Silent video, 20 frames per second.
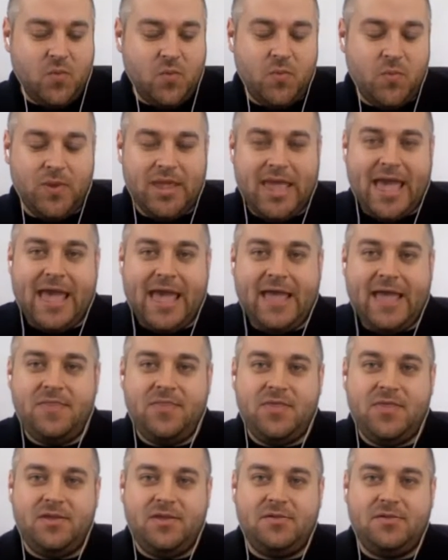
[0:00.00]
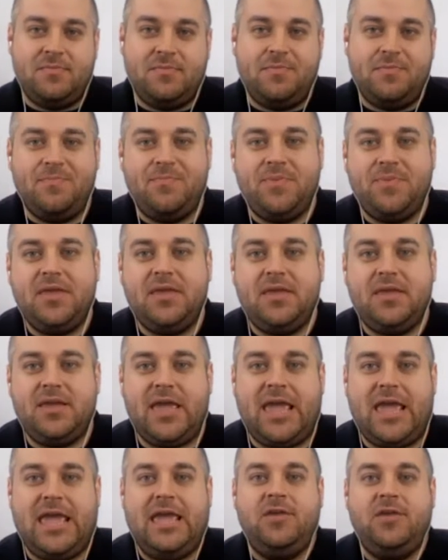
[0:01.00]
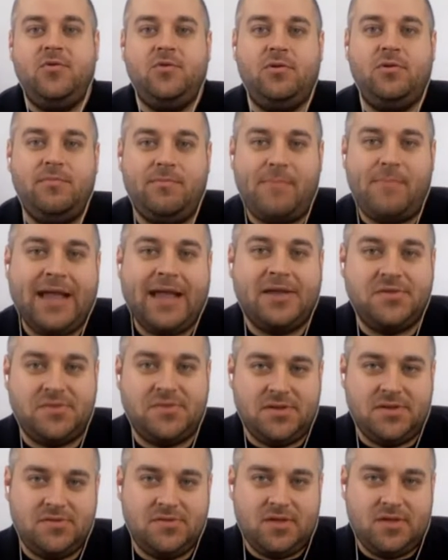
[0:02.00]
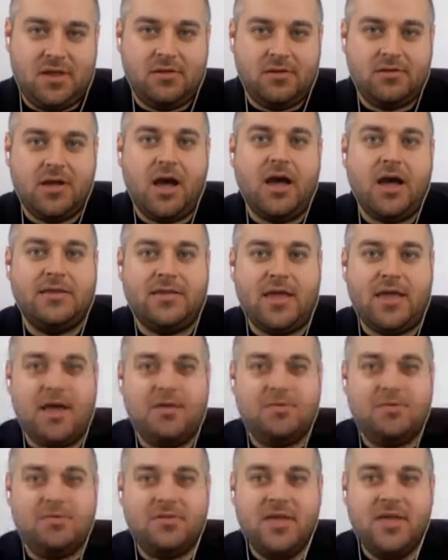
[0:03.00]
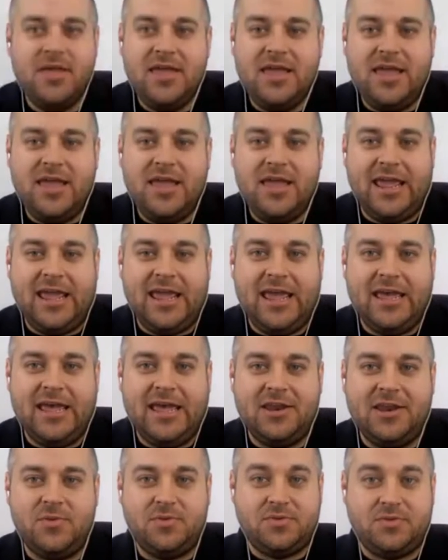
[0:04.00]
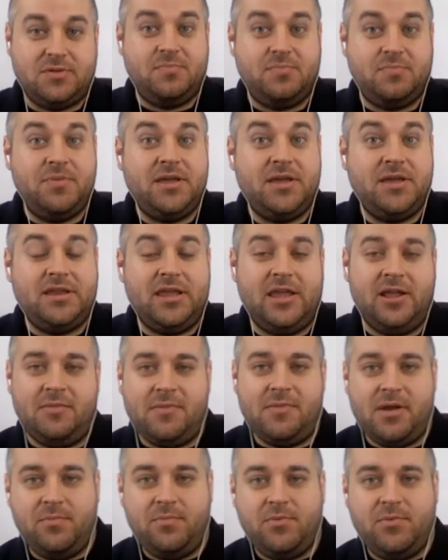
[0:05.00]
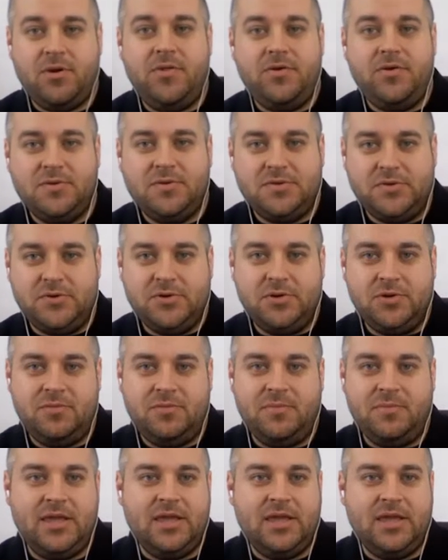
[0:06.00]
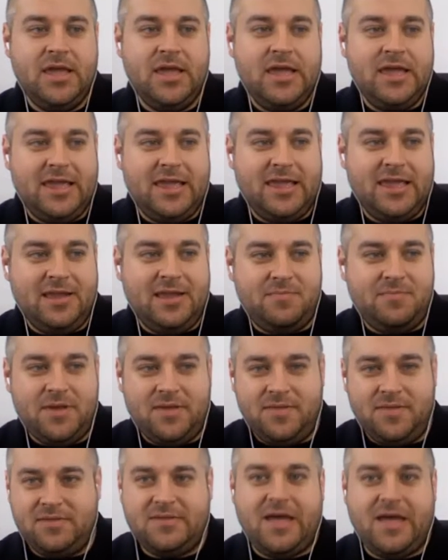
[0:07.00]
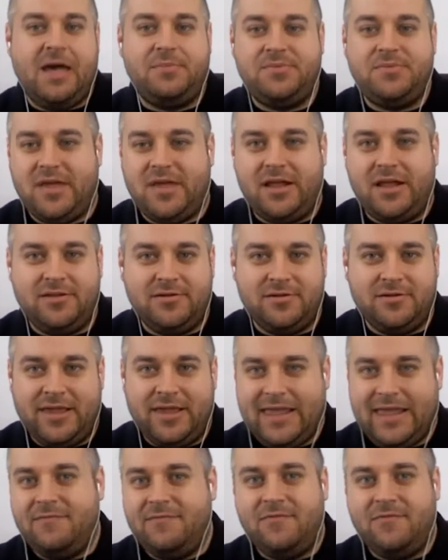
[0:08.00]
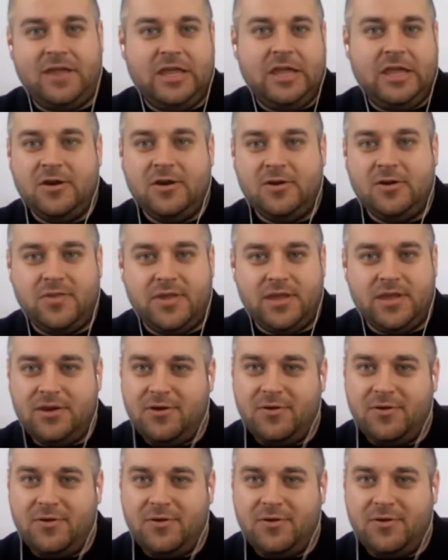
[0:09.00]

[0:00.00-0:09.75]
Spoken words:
we had these big annual magazine sale contest, and it was this big deal. My brother, who's older than me, he had been the top seller like every year that